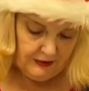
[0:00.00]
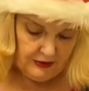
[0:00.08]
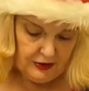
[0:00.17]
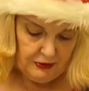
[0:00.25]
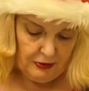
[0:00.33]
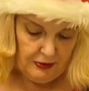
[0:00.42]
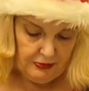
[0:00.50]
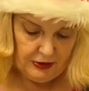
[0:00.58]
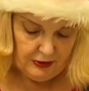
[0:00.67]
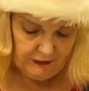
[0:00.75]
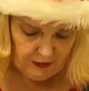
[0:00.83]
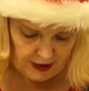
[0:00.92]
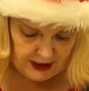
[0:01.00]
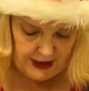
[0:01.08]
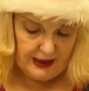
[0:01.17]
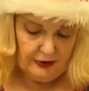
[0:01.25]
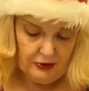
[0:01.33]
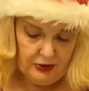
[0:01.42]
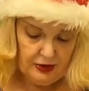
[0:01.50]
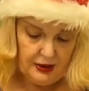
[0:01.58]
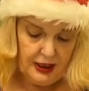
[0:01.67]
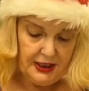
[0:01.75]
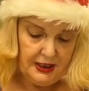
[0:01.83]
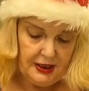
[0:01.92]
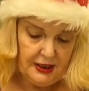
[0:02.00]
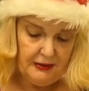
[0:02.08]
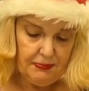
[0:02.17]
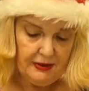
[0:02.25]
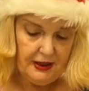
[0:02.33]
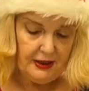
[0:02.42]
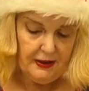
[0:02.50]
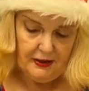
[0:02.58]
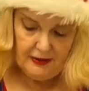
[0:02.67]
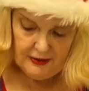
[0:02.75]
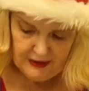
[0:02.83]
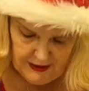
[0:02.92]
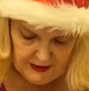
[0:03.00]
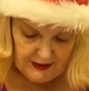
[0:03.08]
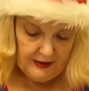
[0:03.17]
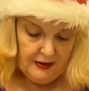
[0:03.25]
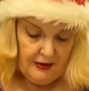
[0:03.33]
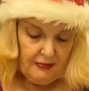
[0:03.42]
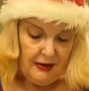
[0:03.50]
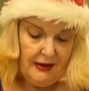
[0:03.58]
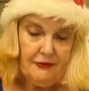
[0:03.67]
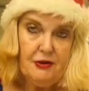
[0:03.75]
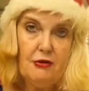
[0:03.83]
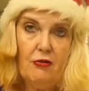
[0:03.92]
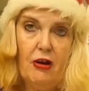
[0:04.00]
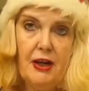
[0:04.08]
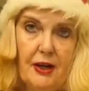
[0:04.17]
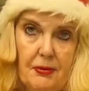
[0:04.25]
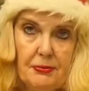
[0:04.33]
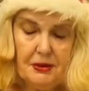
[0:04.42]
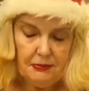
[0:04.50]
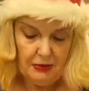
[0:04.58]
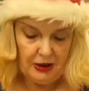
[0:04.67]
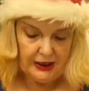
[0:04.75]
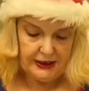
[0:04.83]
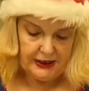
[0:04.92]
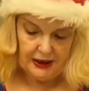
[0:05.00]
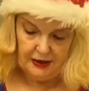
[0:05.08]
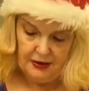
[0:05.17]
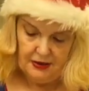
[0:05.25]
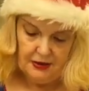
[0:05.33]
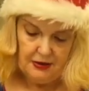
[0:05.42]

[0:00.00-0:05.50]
which is what I'm doing right now, just kneading it a bit. Might have to grind up some icing.